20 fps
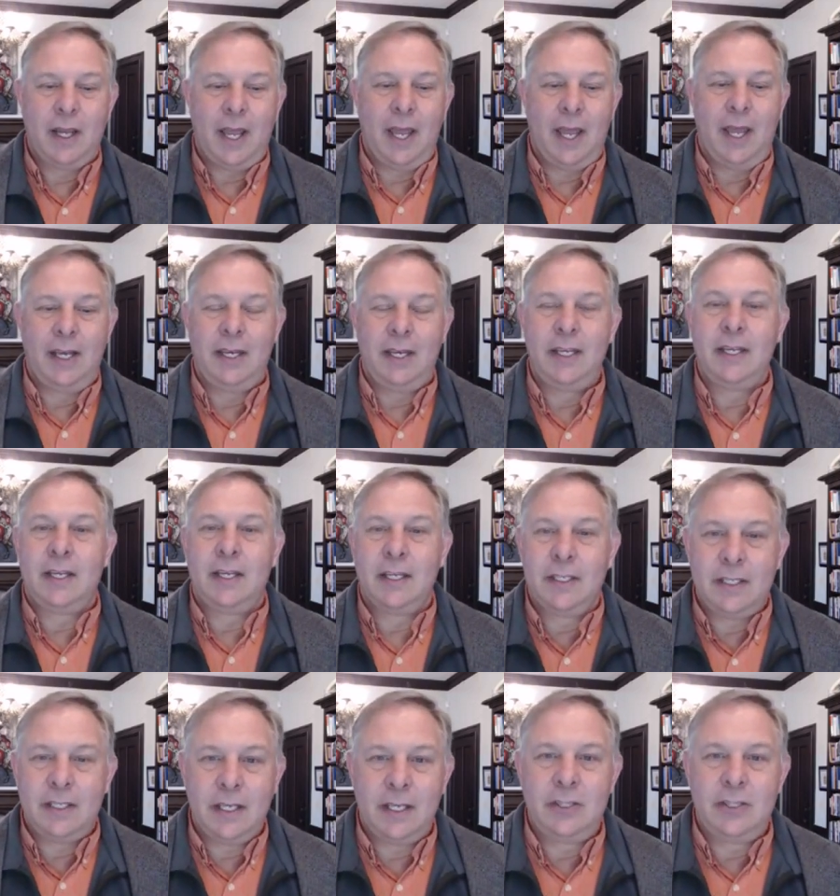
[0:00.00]
And he
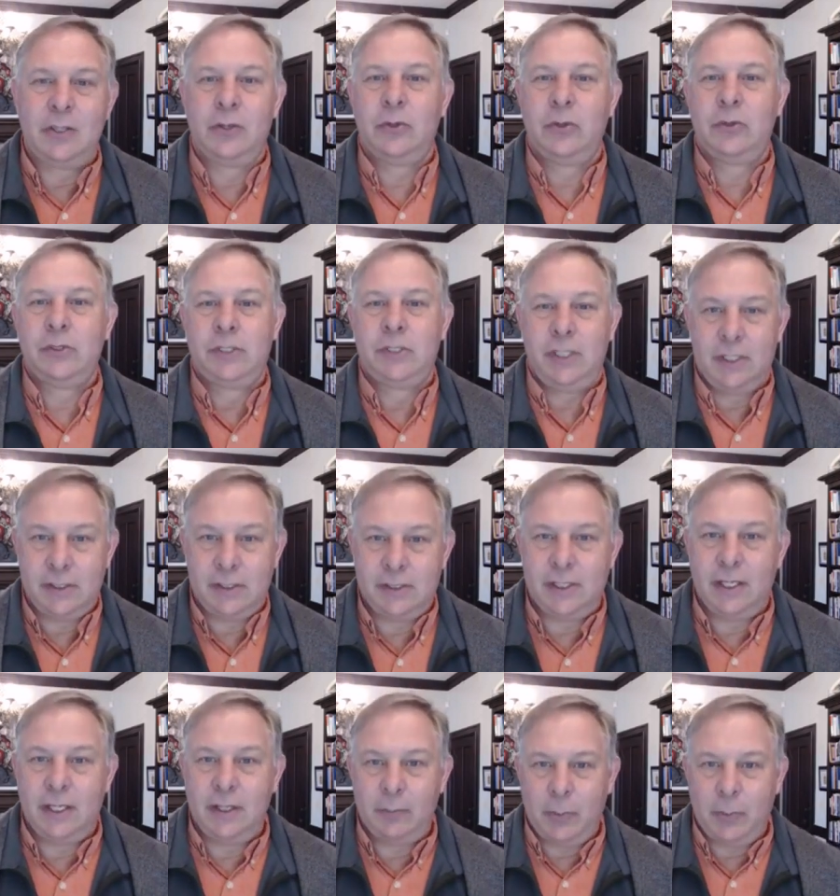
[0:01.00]
continues in the
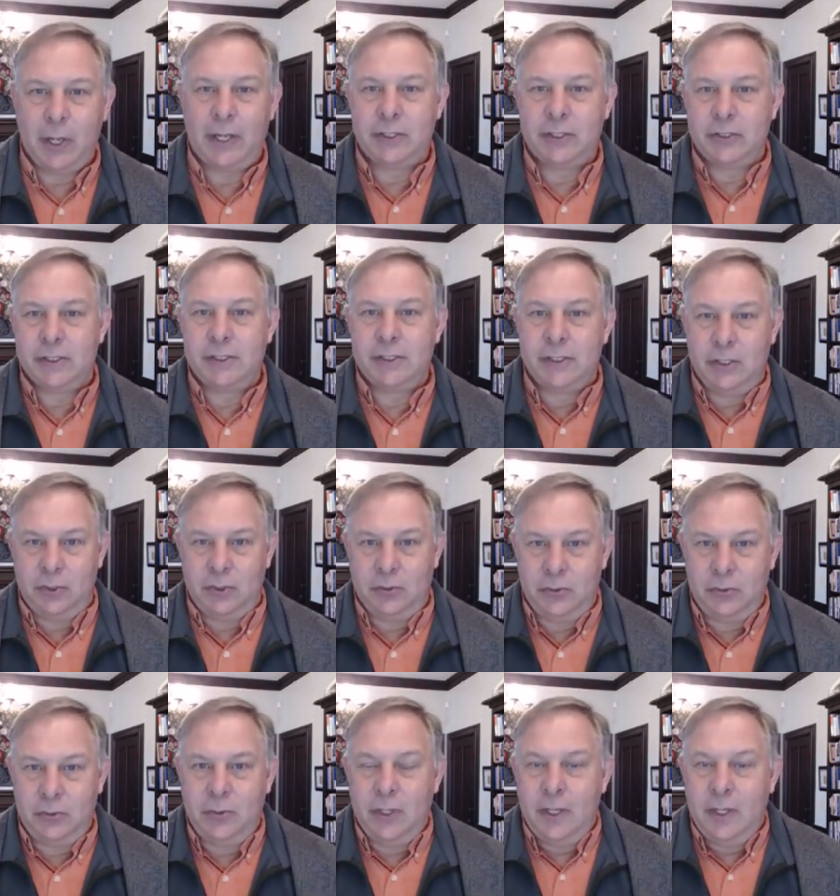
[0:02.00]
city of Patras
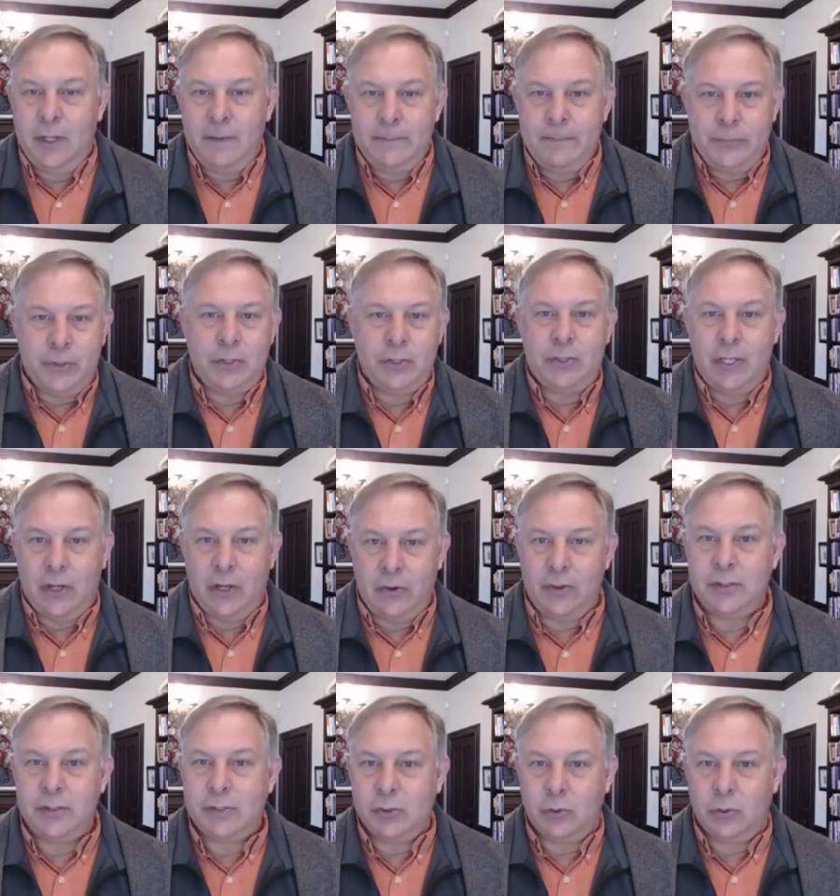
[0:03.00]
to tell
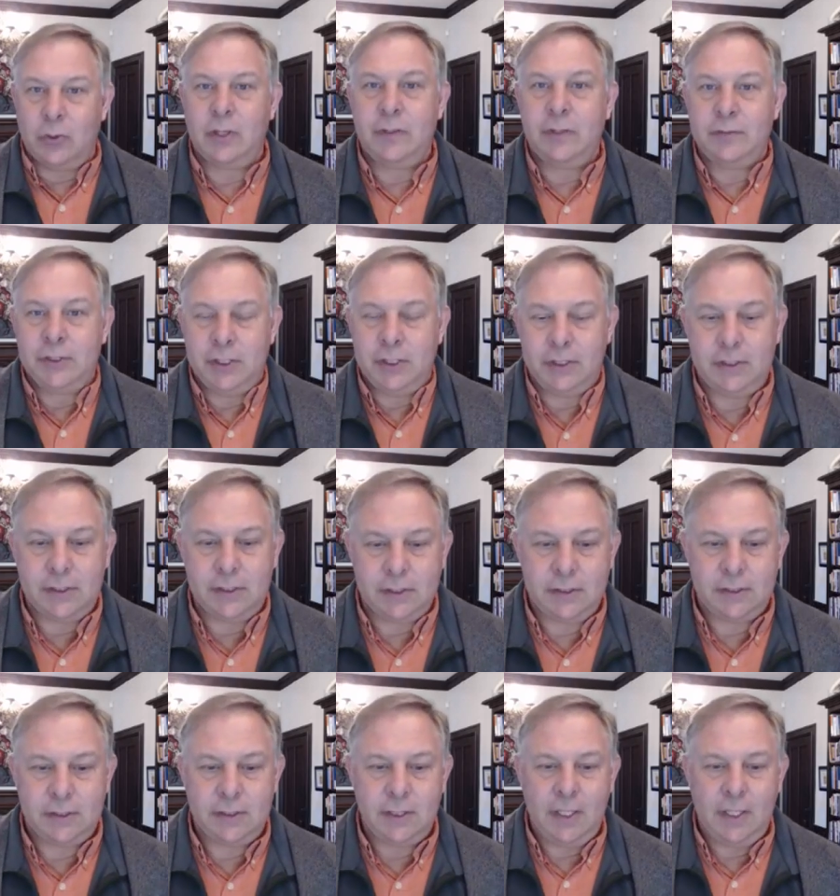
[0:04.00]
the story of
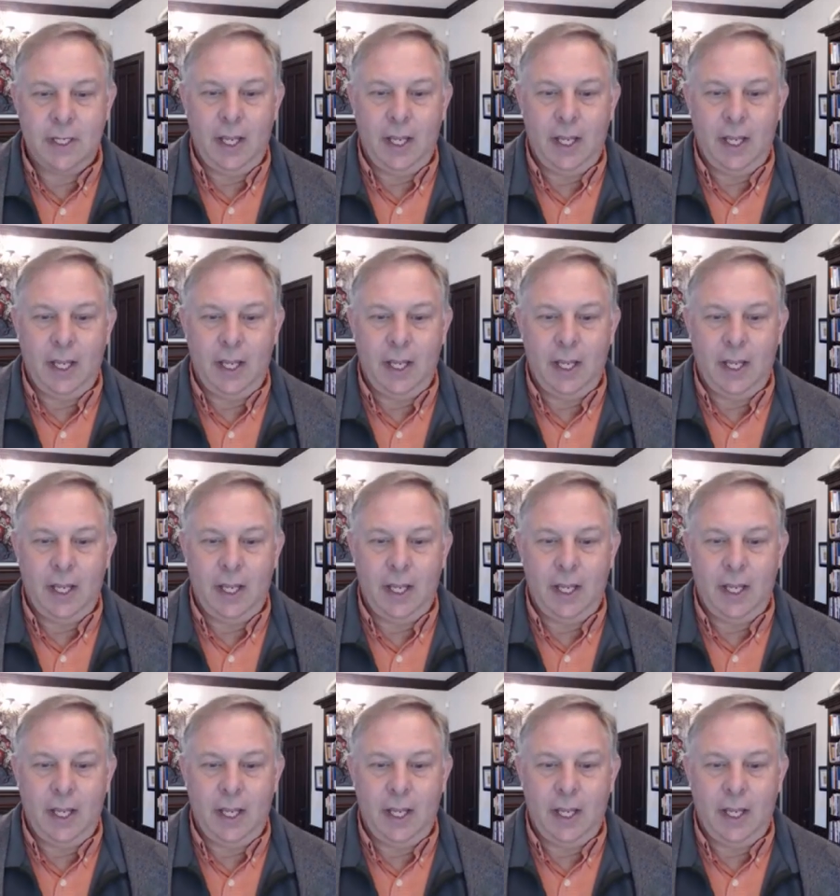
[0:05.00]
Jesus.